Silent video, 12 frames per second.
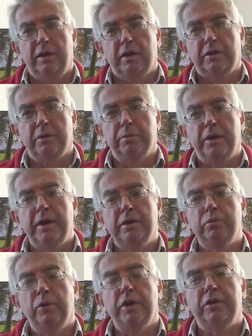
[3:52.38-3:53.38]
Compared
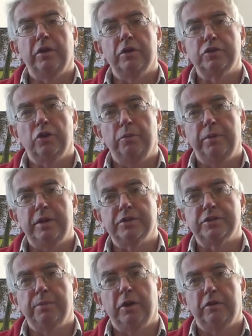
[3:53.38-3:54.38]
with a top-end
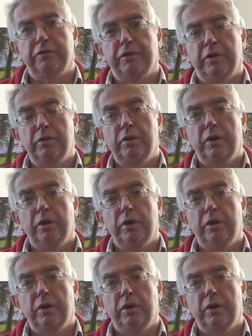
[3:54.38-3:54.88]
smartphone,